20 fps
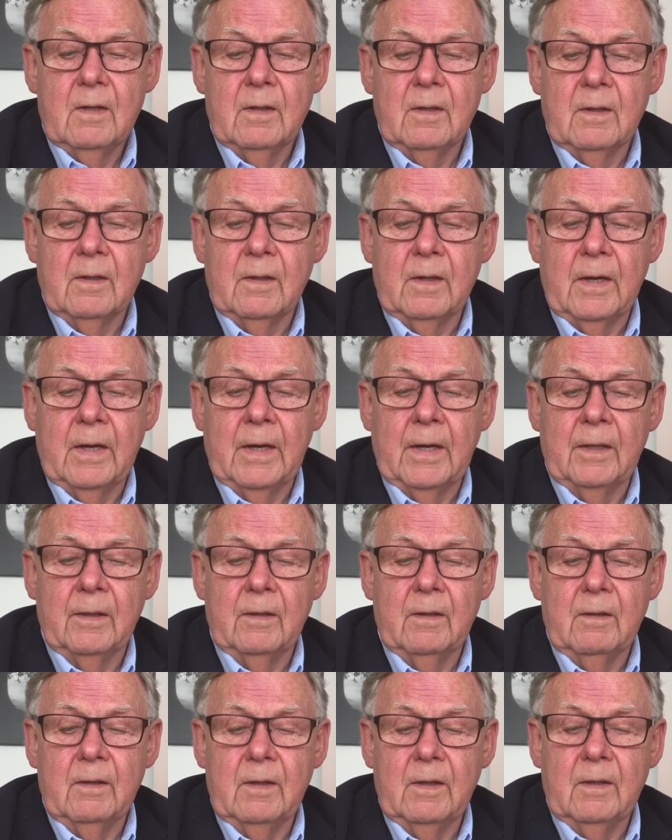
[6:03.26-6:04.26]
Uh,
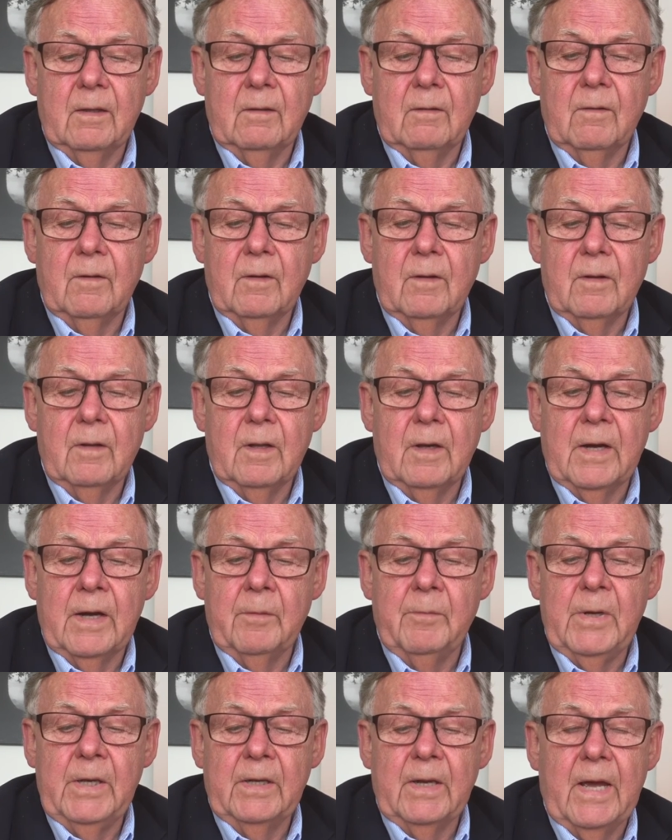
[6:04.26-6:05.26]
and
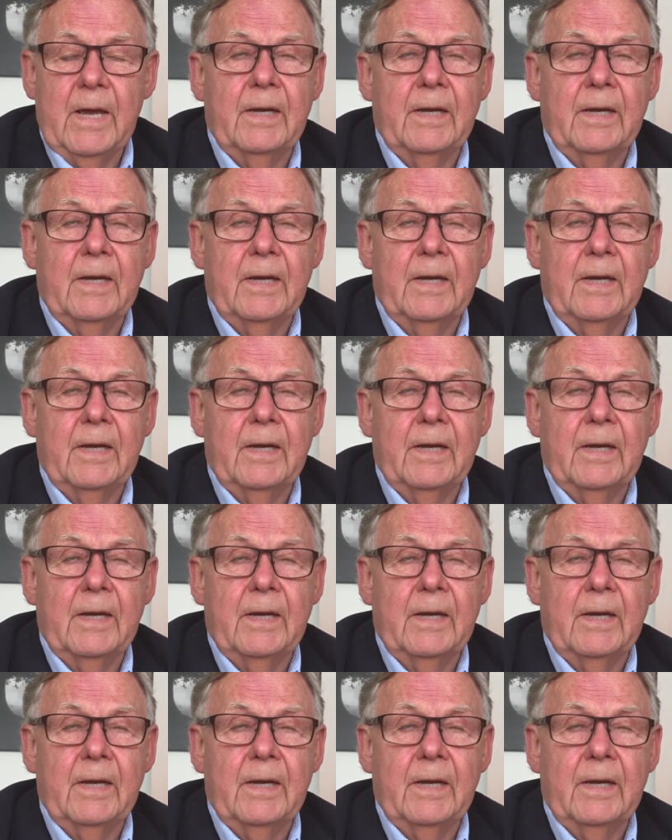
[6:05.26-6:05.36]
I've been